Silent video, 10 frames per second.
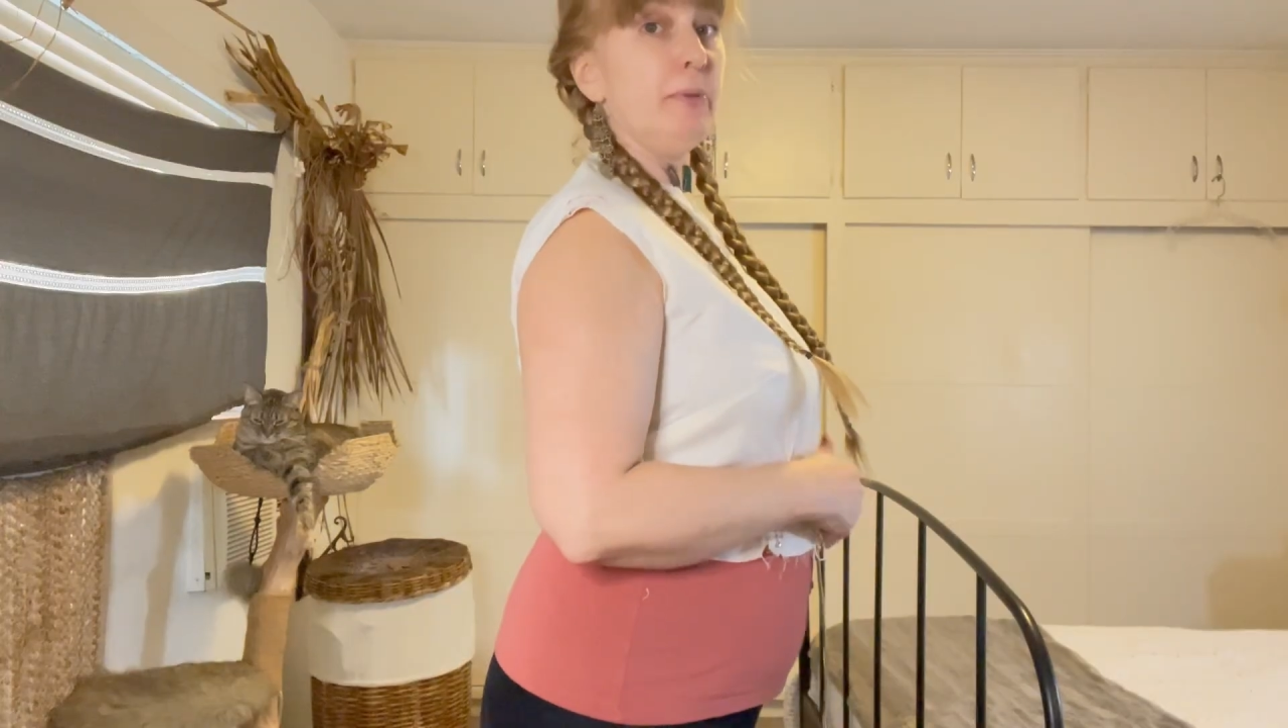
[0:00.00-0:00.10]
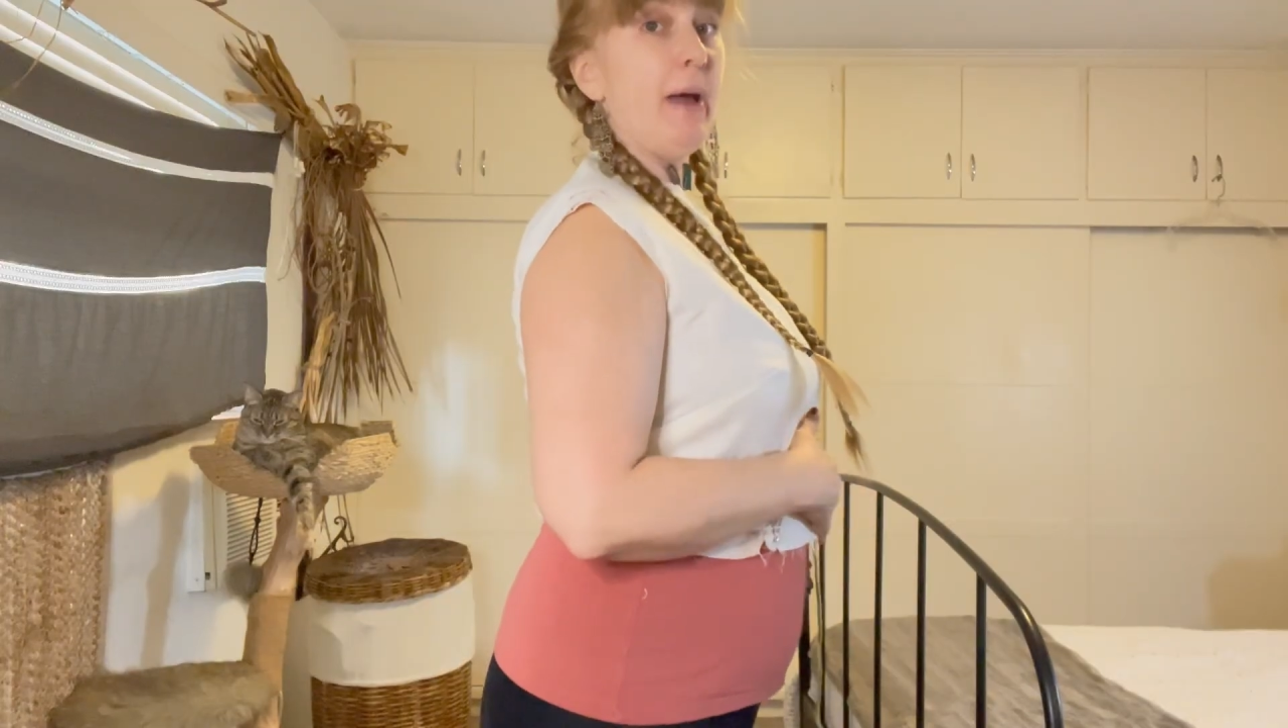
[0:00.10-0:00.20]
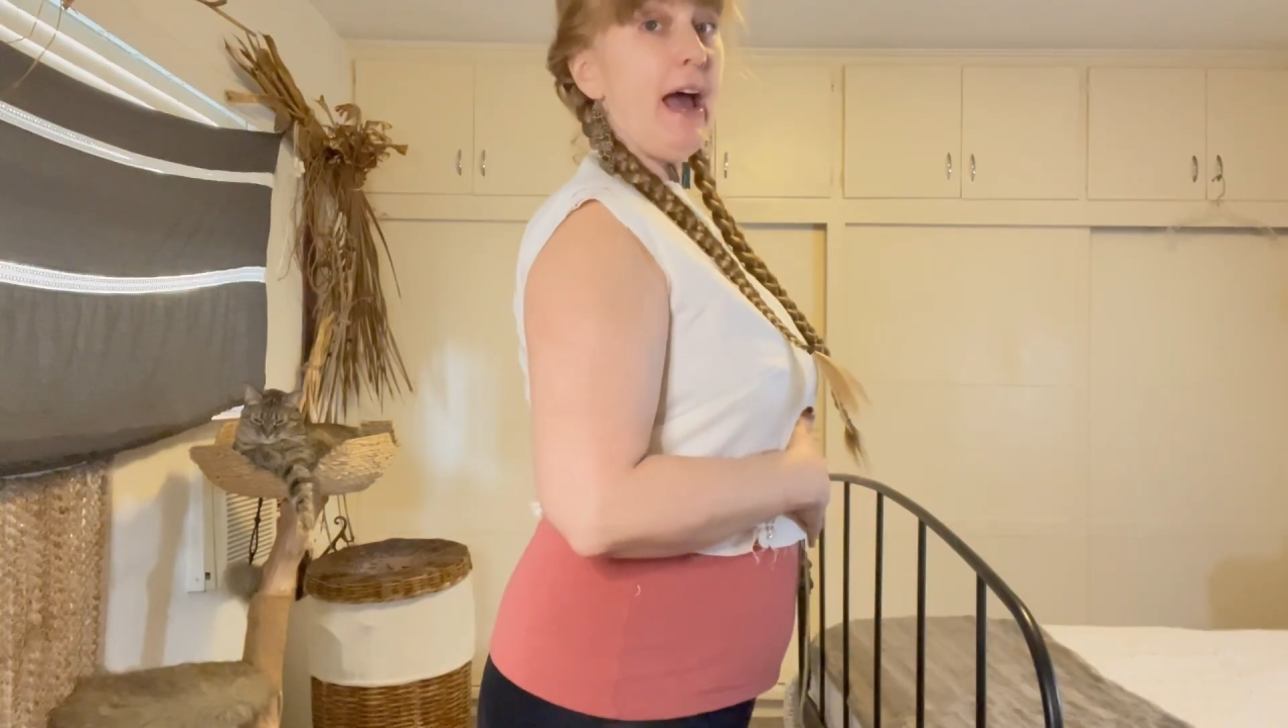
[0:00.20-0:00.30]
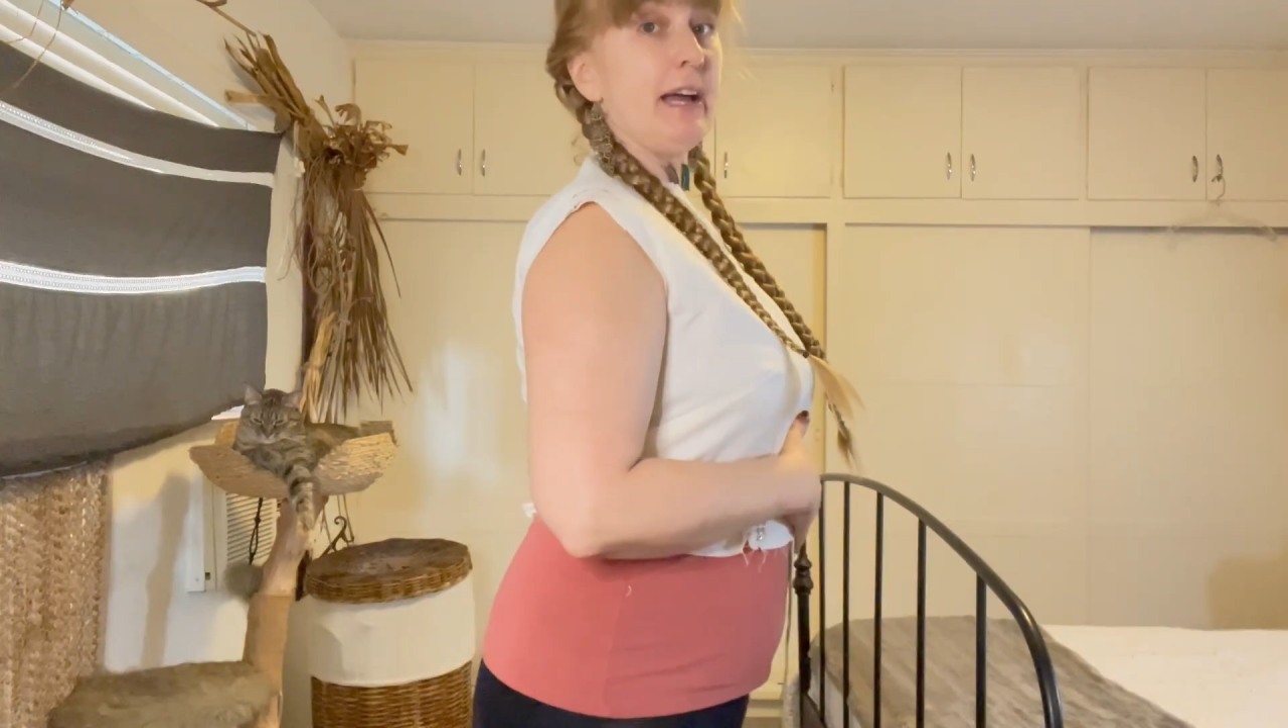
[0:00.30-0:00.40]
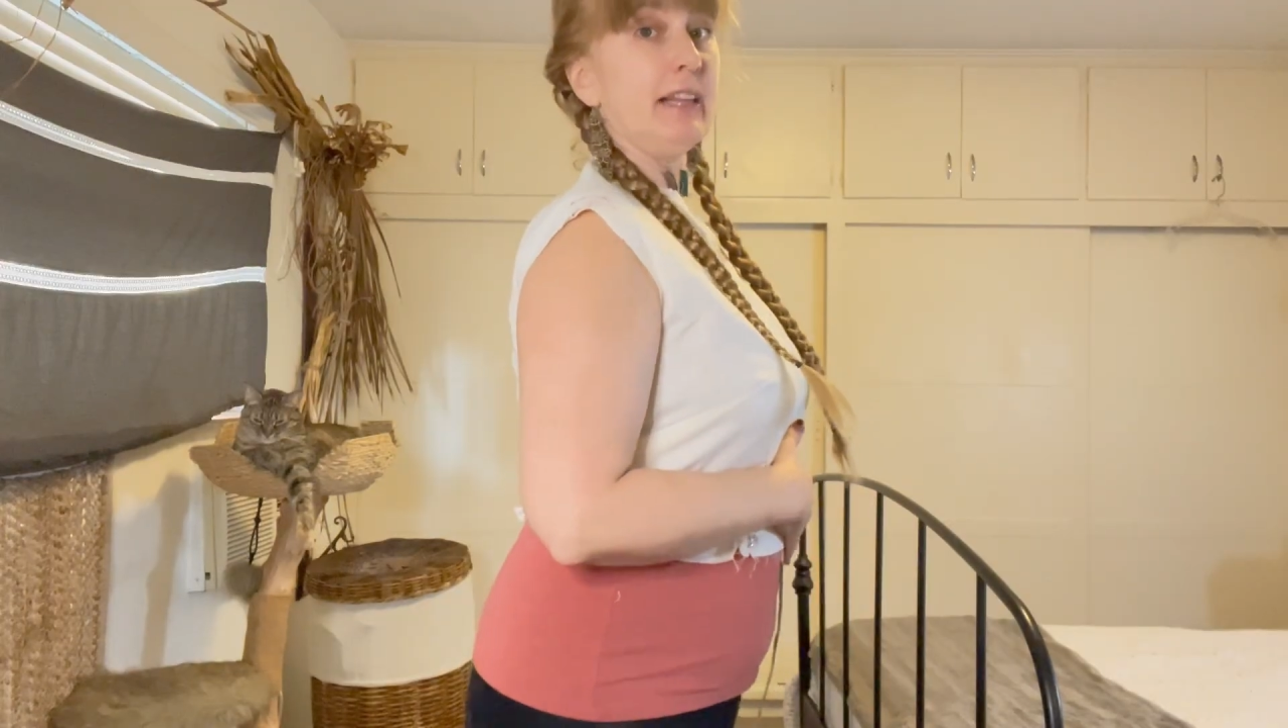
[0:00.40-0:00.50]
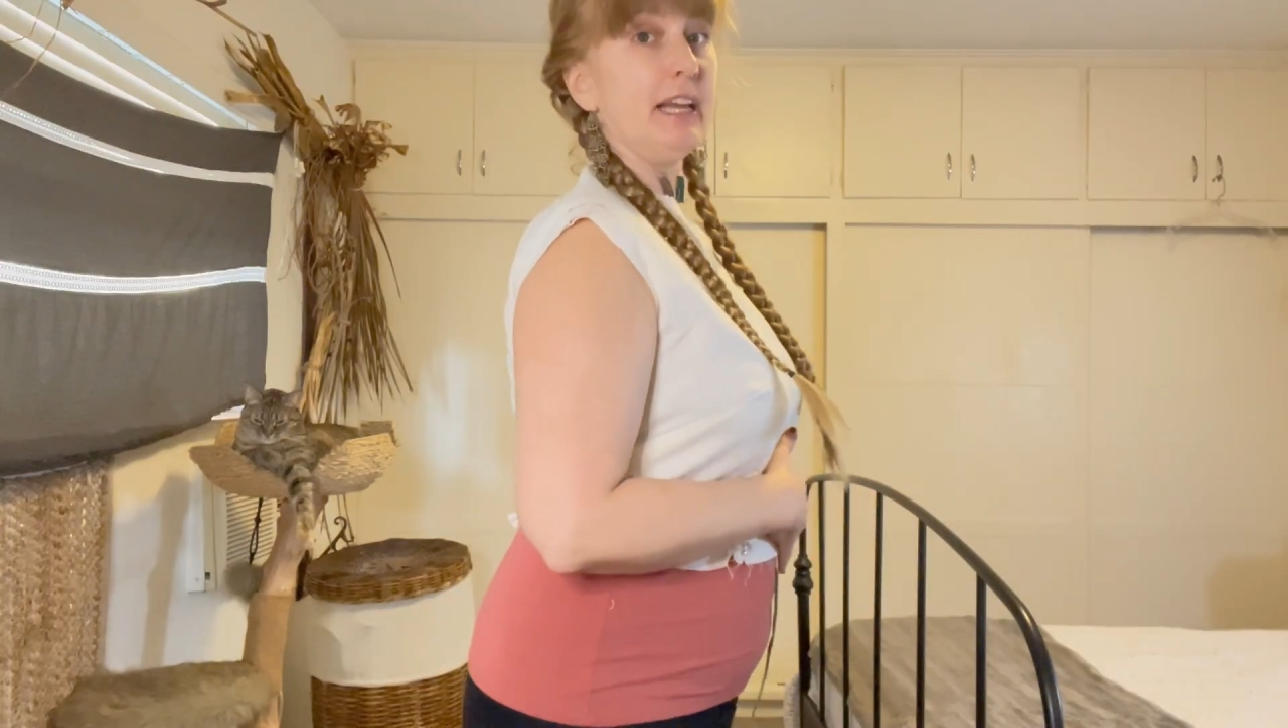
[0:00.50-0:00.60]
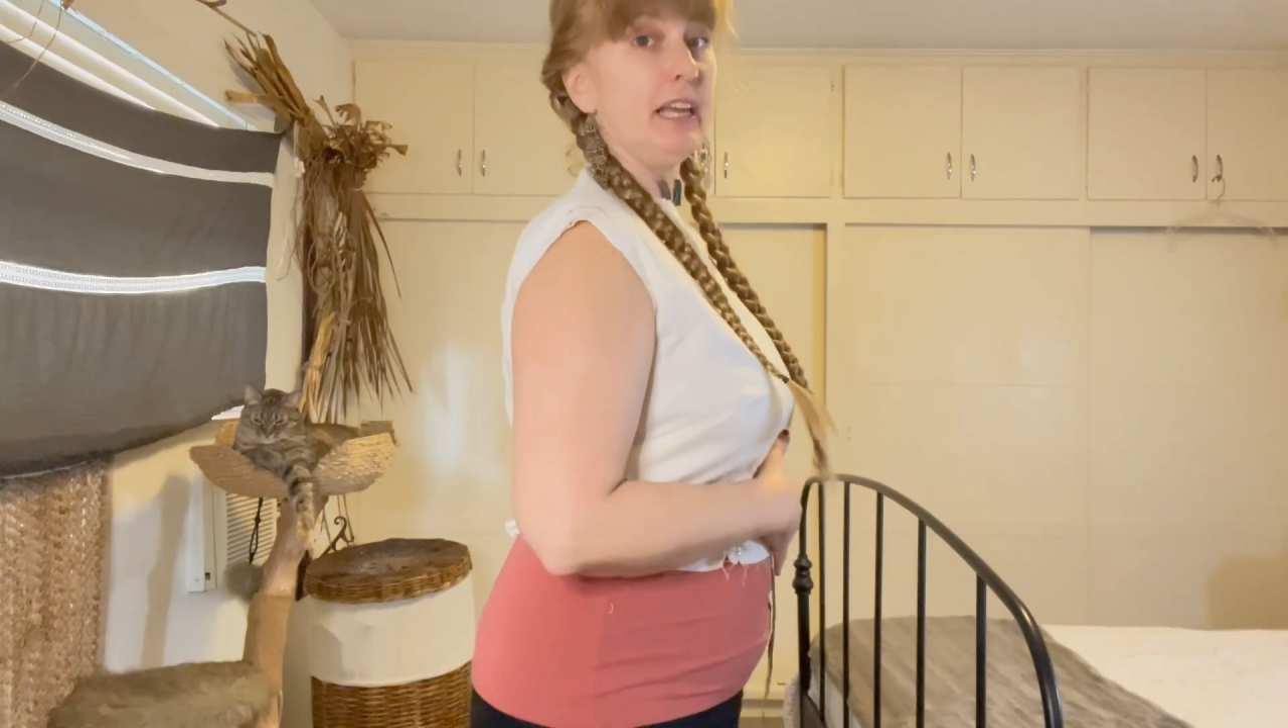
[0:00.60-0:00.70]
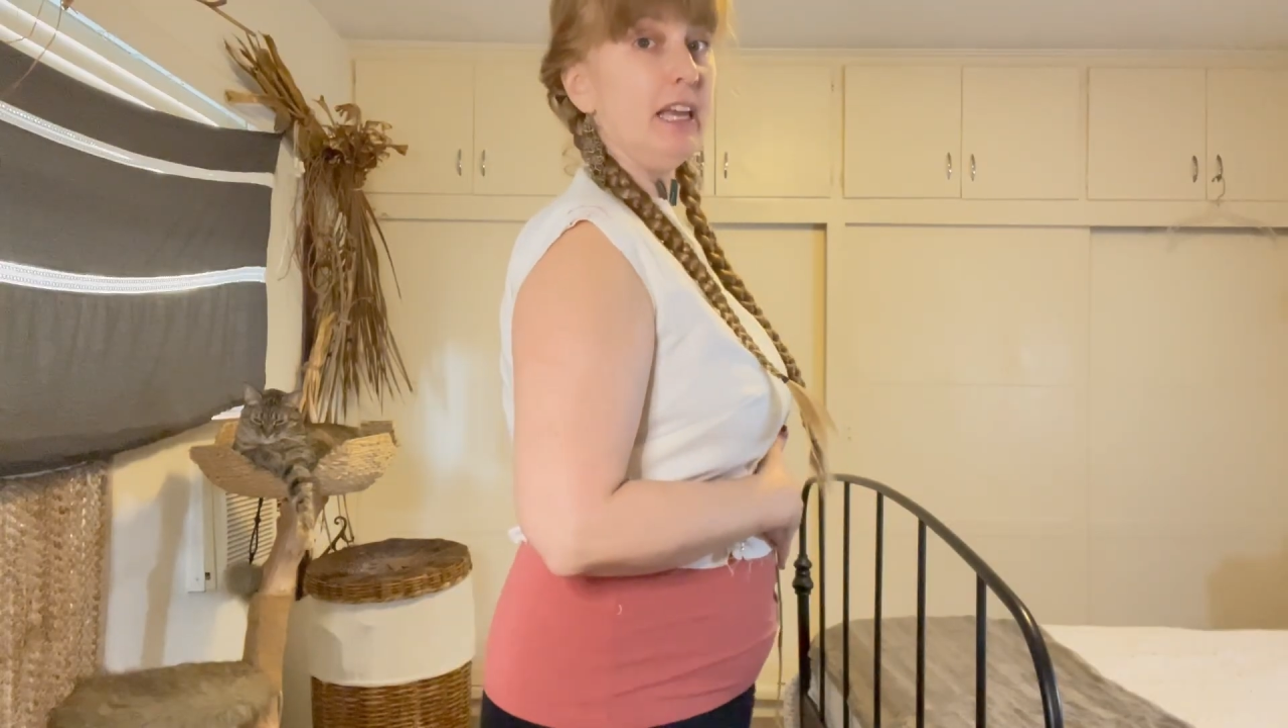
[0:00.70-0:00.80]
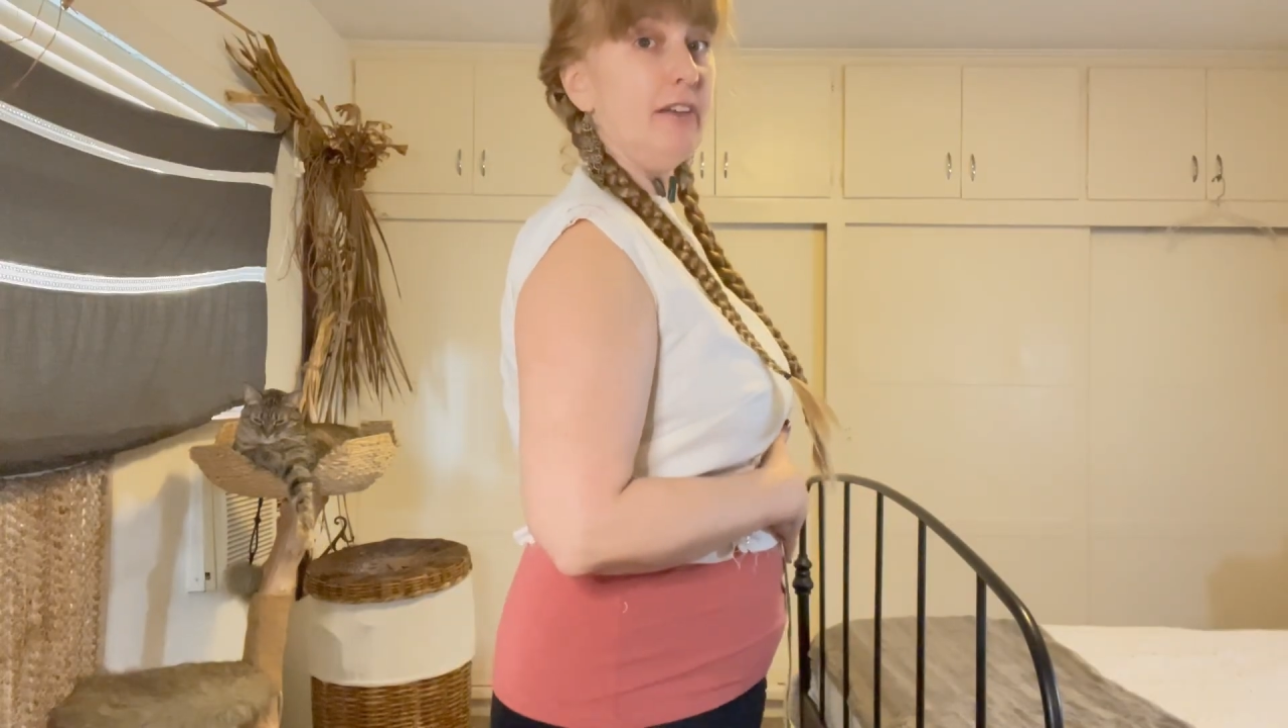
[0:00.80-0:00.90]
back. Like